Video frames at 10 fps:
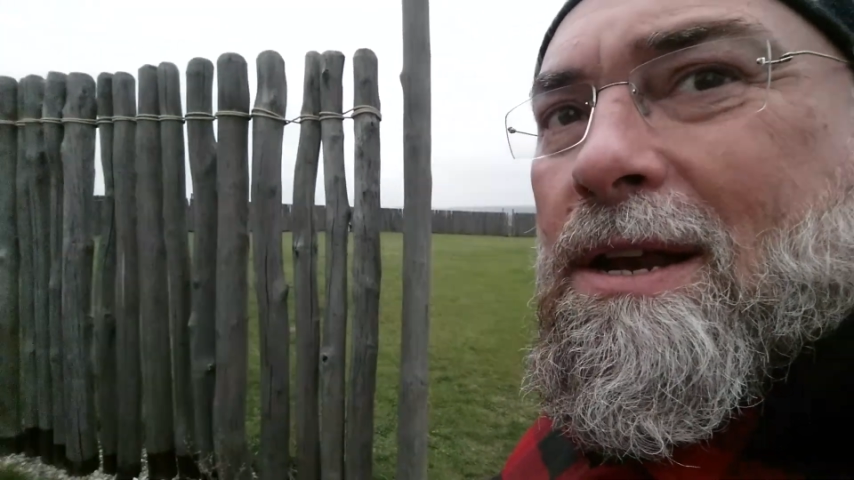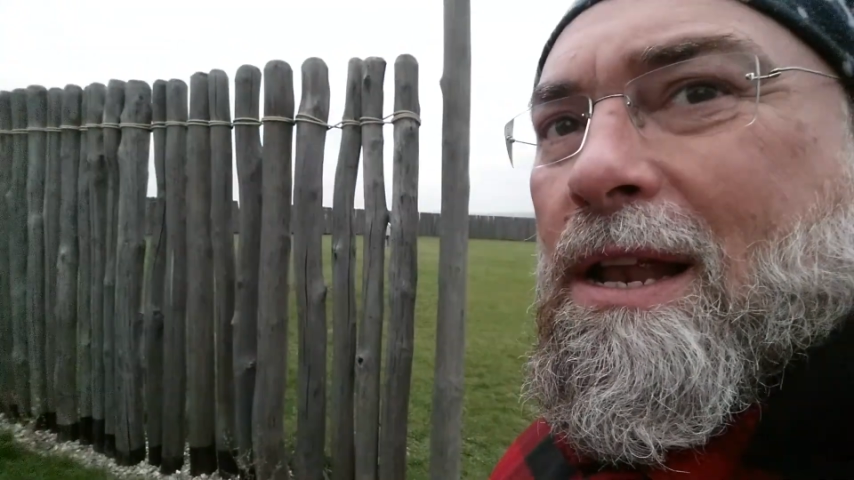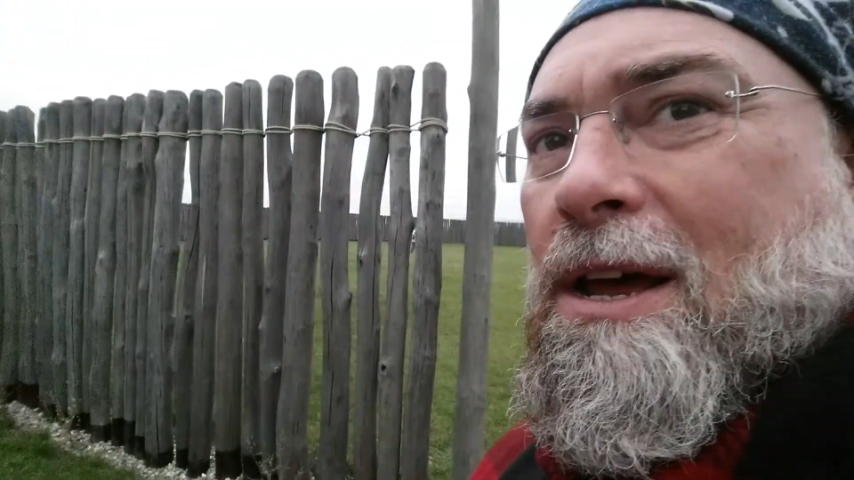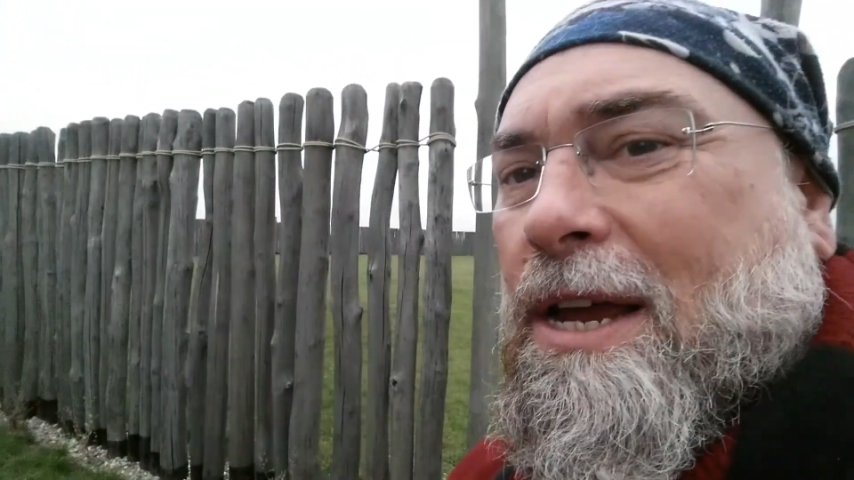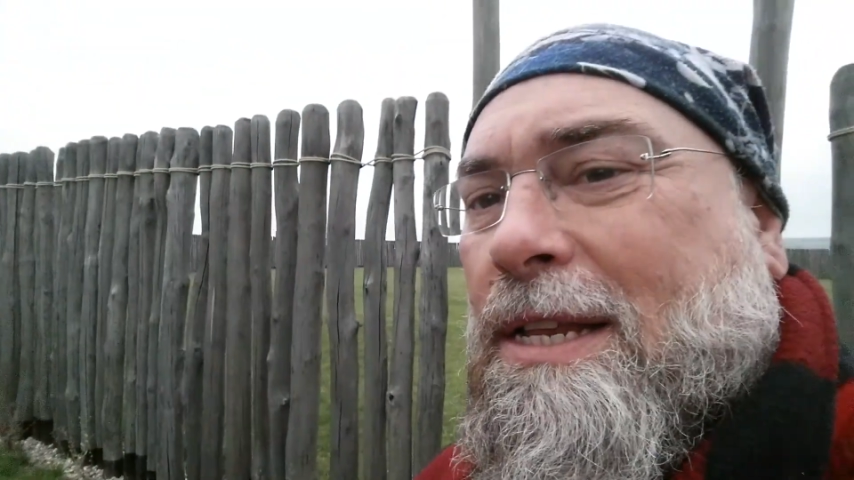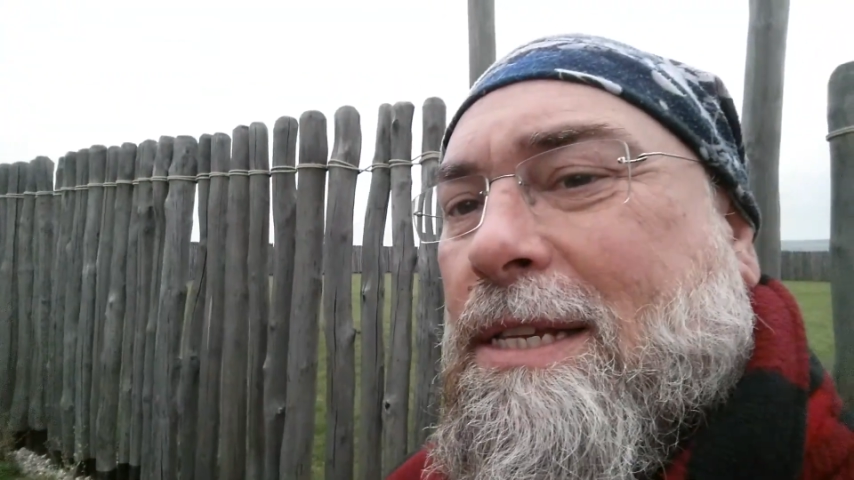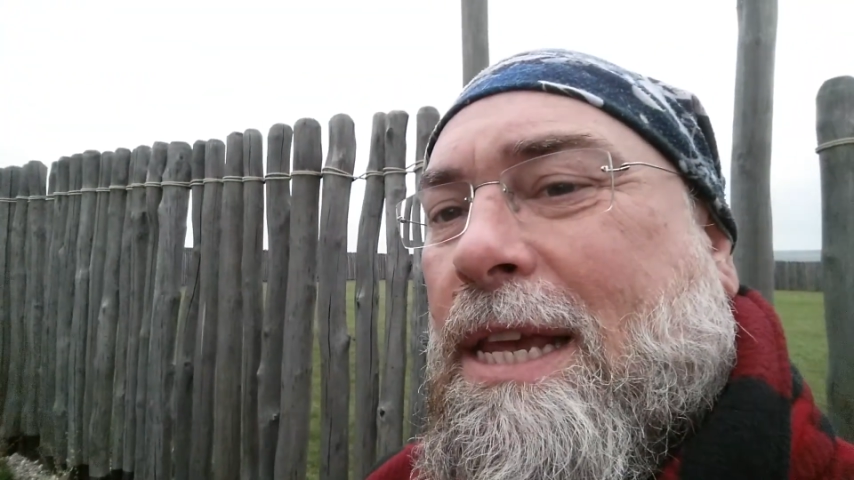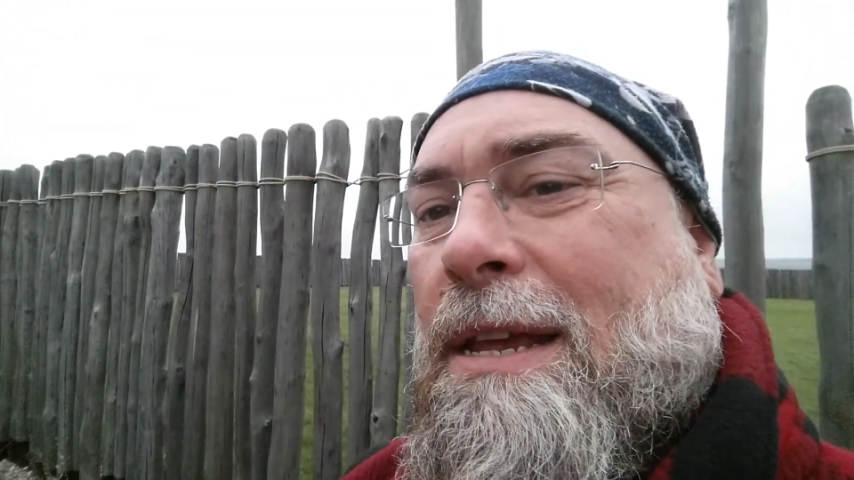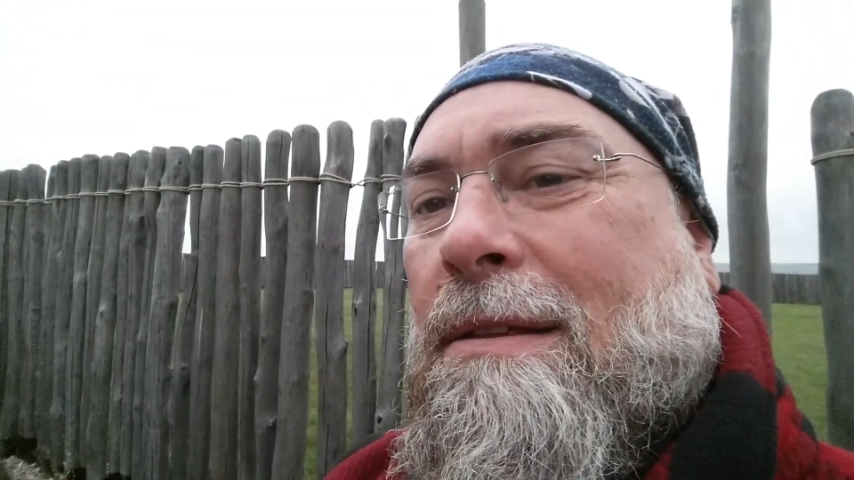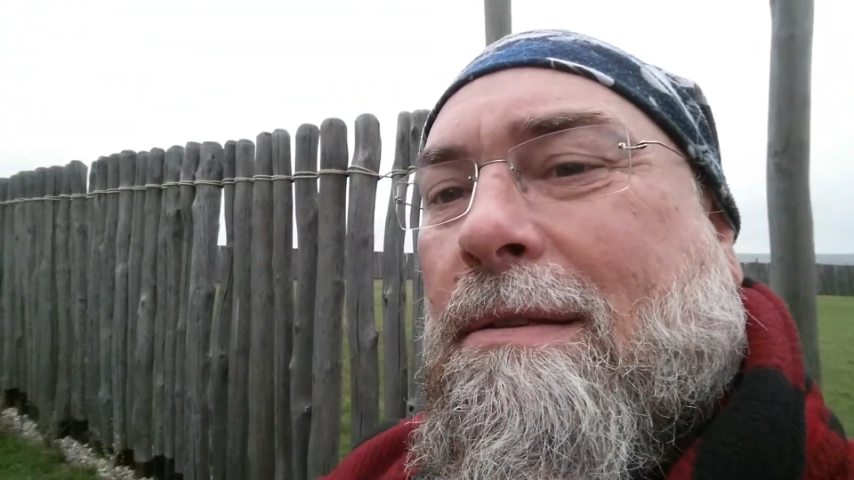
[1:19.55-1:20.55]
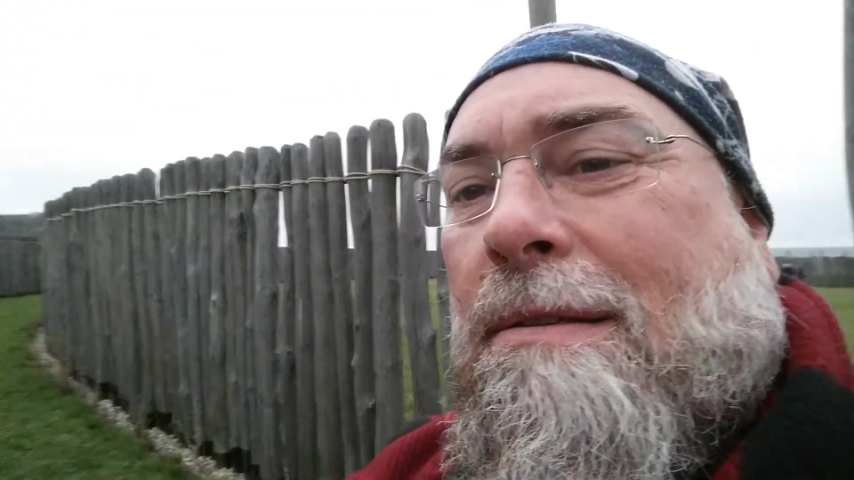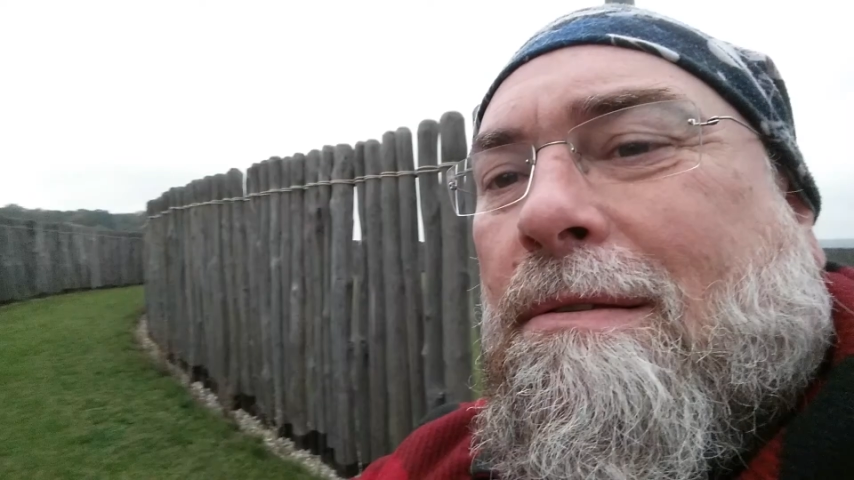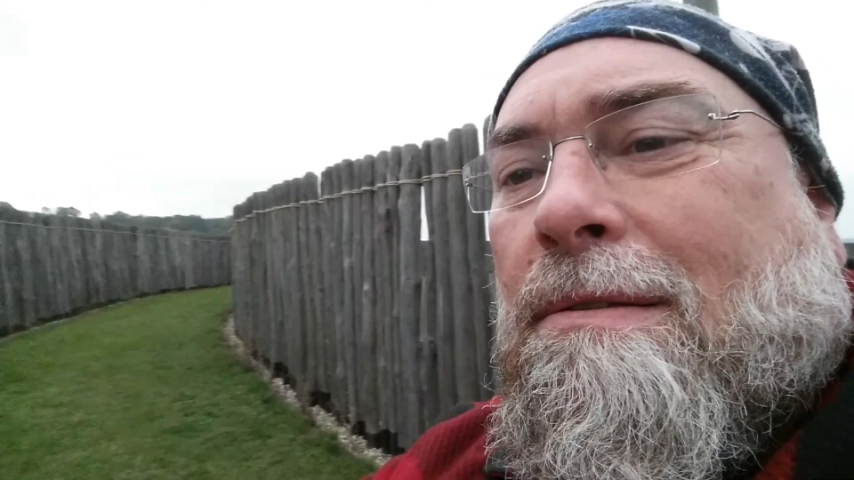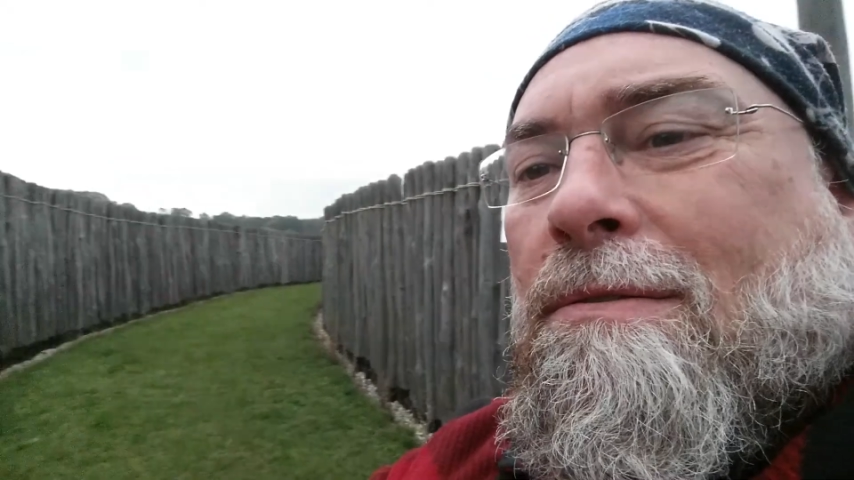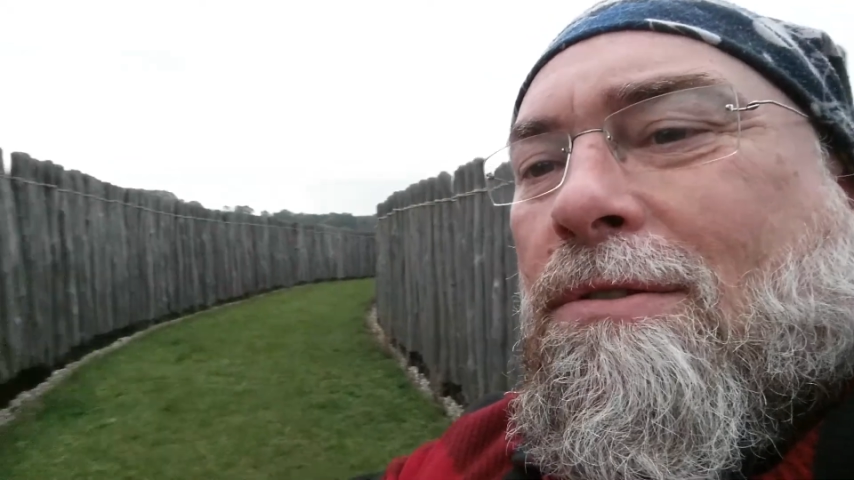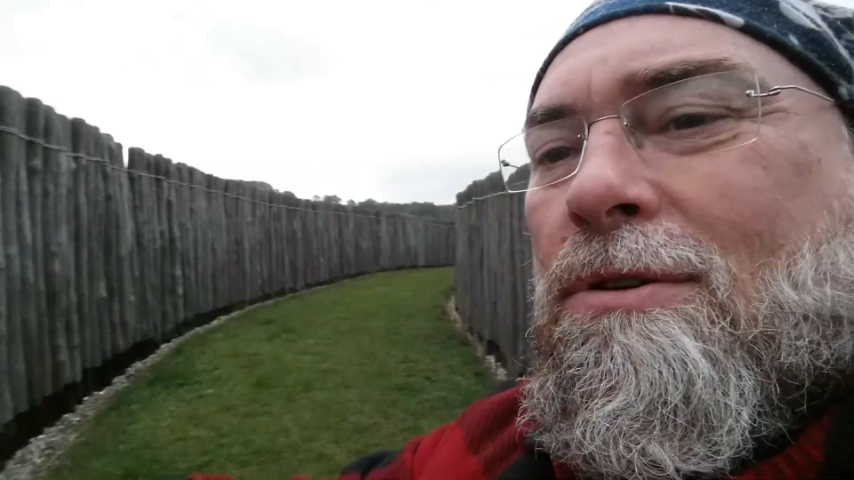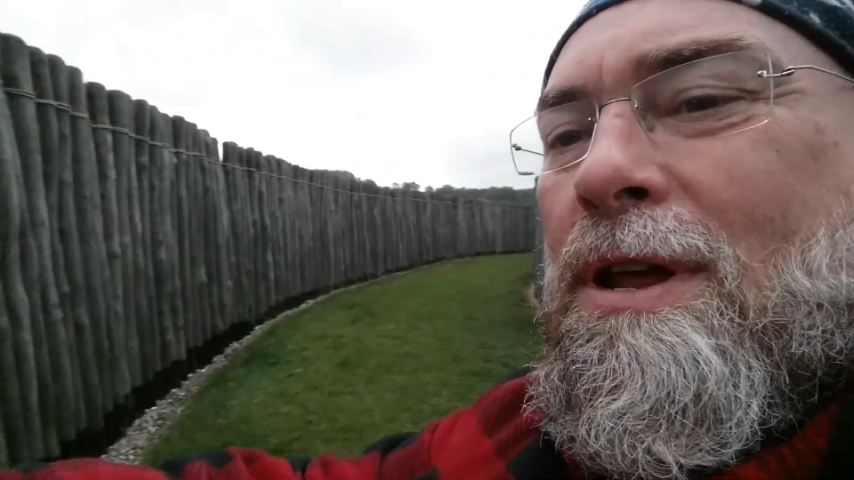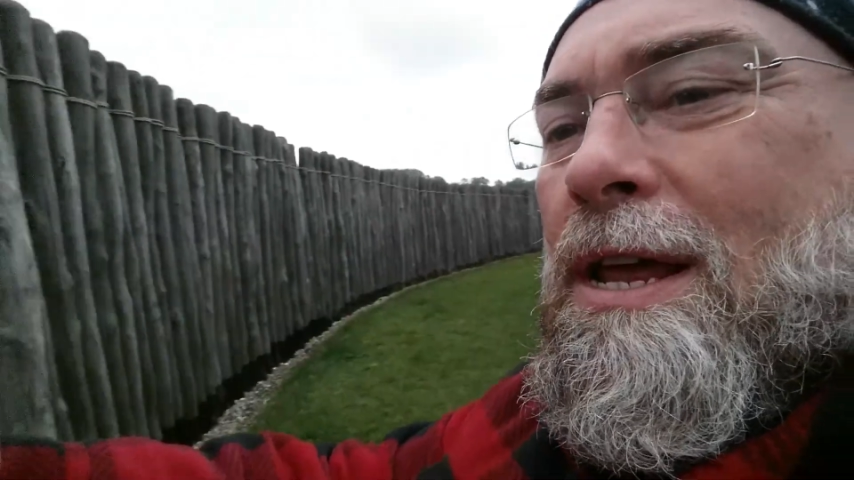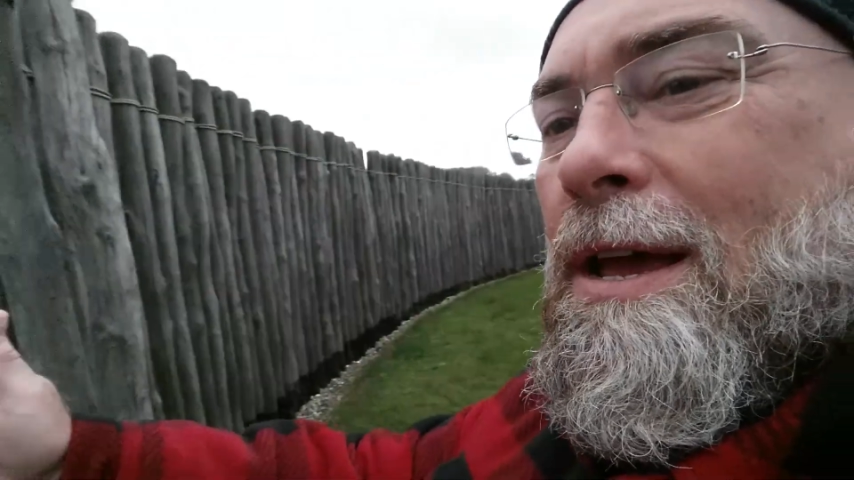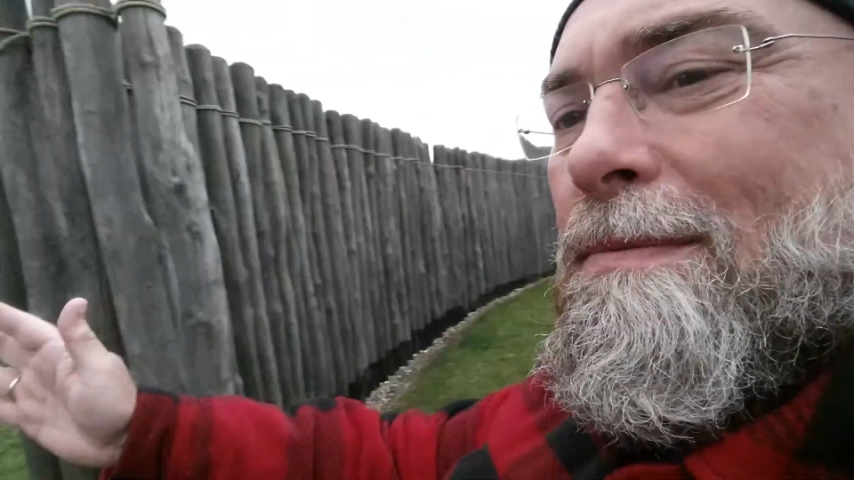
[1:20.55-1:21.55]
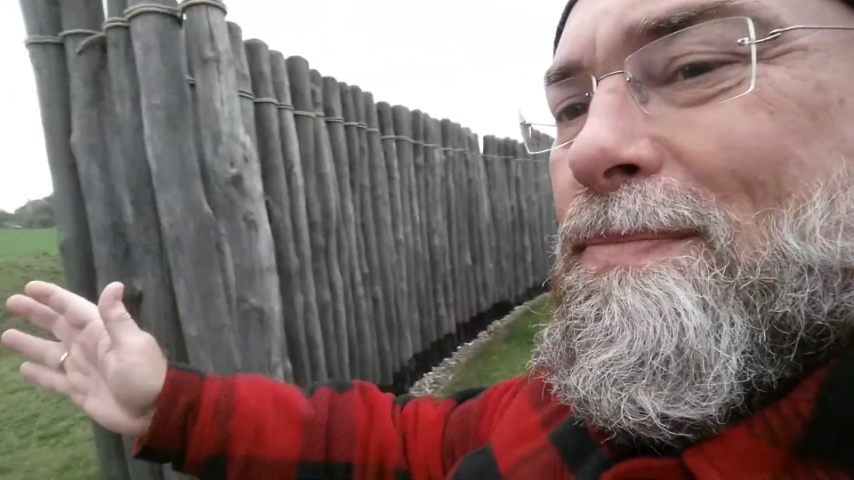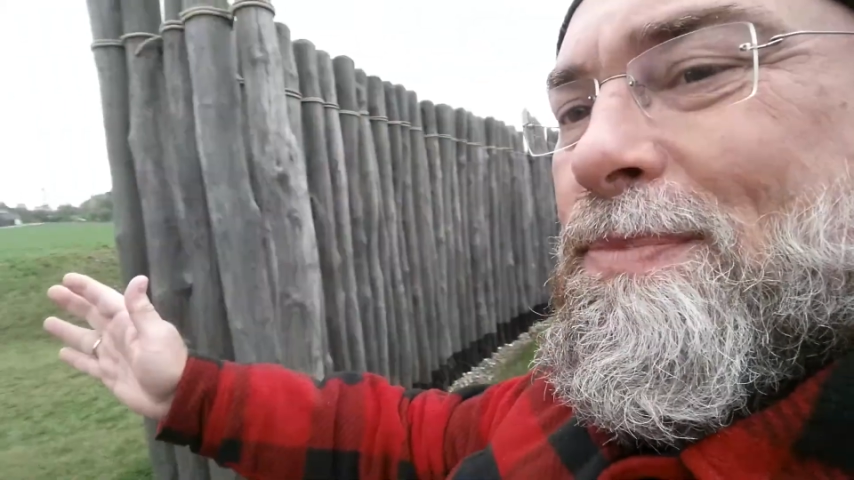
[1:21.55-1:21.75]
aligns through here,